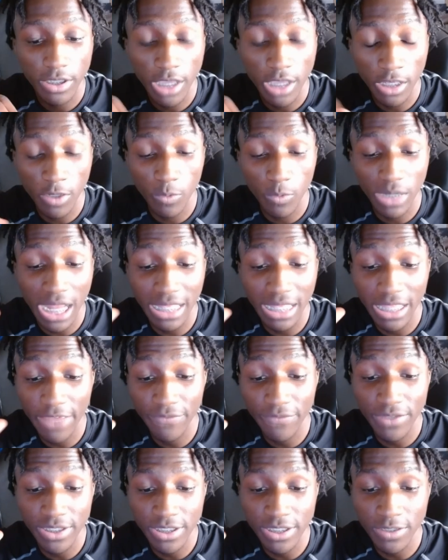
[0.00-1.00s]
know what I left
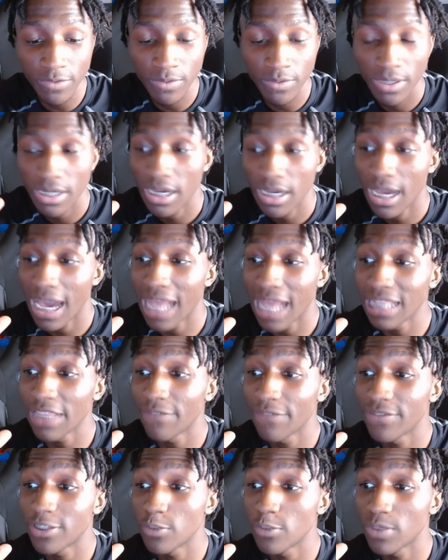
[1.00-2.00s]
it to? I left
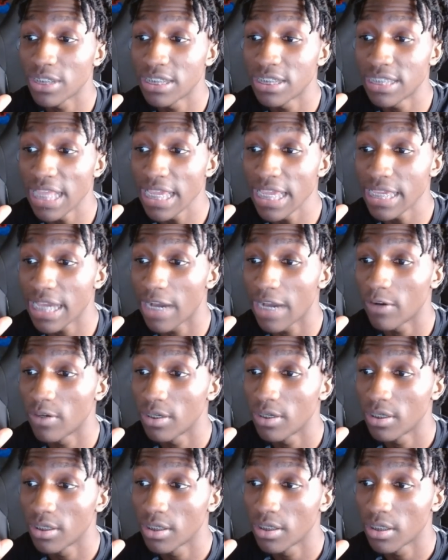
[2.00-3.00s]
it to a stakeout.
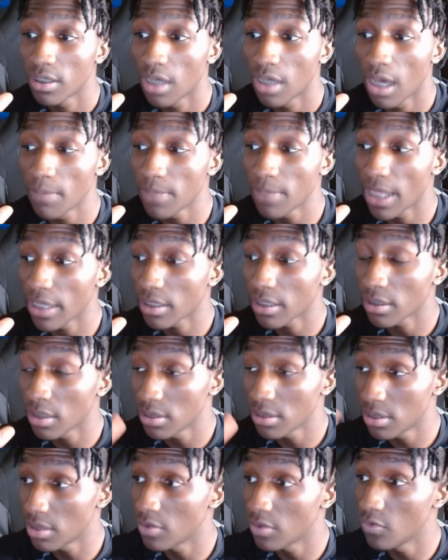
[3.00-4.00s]
I'm like, let's
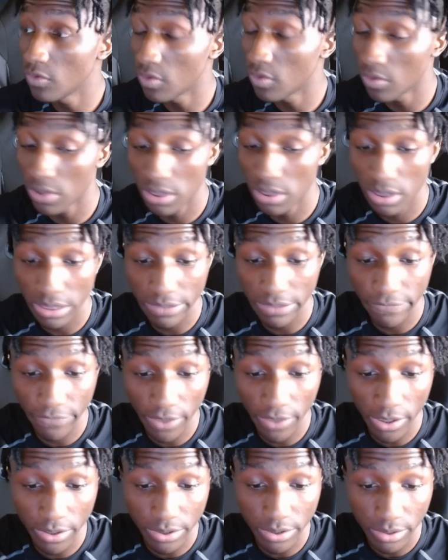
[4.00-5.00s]
see who go to sleep
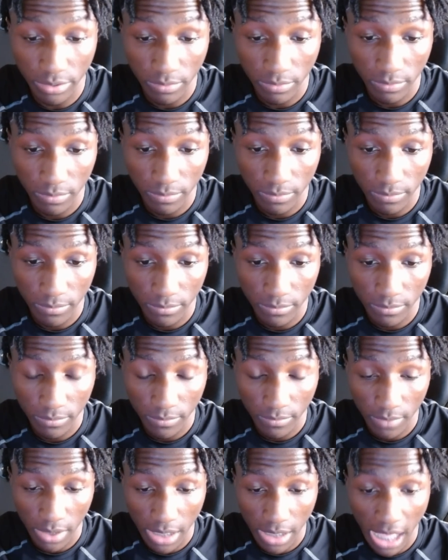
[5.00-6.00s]
first.
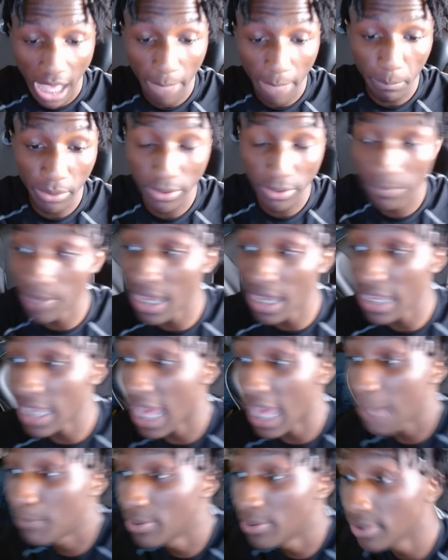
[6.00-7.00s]
I put my
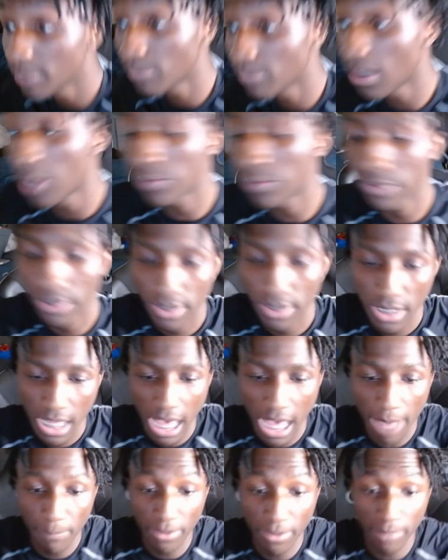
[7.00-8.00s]

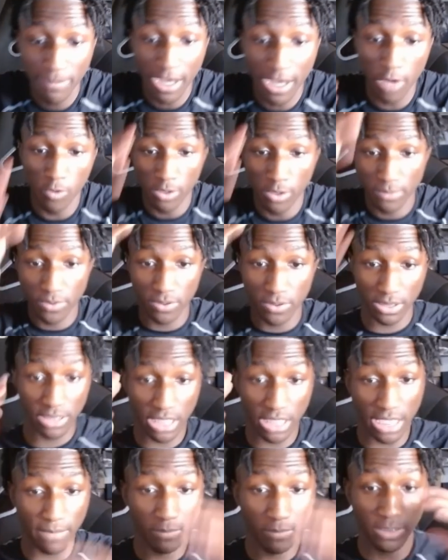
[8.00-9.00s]
arms on the
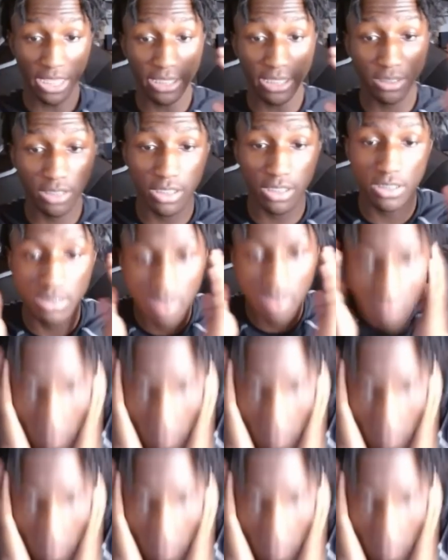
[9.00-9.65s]
table like this.